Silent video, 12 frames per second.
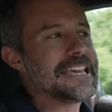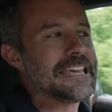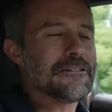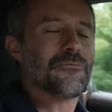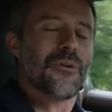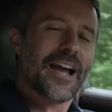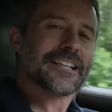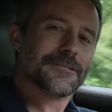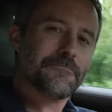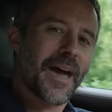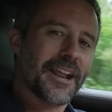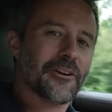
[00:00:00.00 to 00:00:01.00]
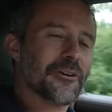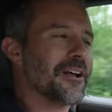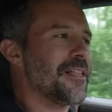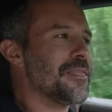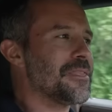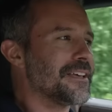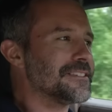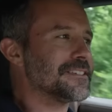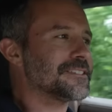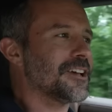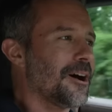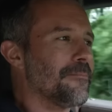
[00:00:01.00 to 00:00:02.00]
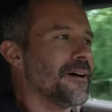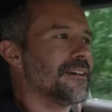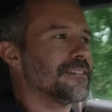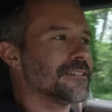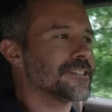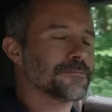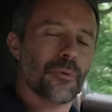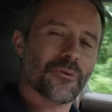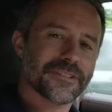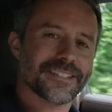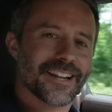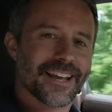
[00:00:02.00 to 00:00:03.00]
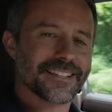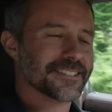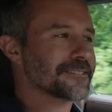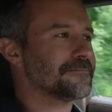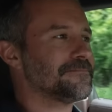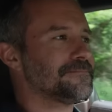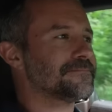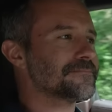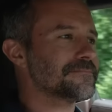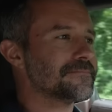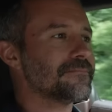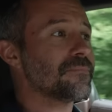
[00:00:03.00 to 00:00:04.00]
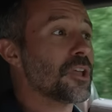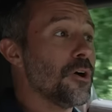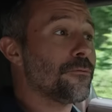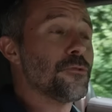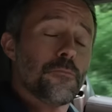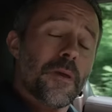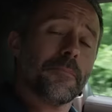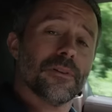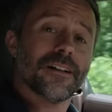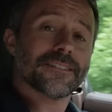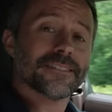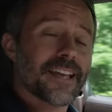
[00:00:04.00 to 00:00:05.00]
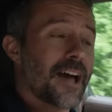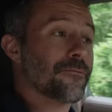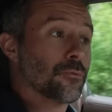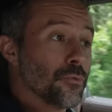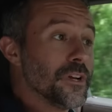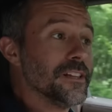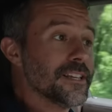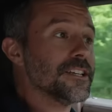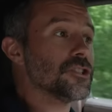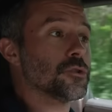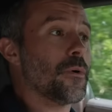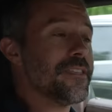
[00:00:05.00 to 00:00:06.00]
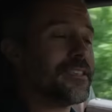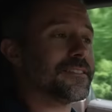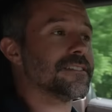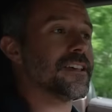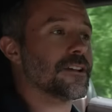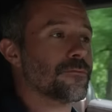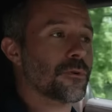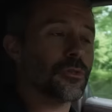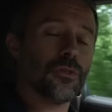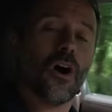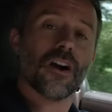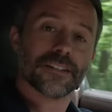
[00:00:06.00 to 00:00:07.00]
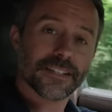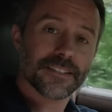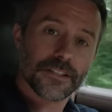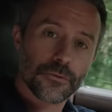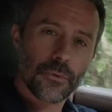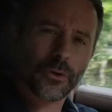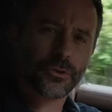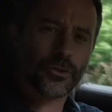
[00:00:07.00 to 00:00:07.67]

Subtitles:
it rides better than some sports sedans. A few people on staff really enjoyed this thing for long distance road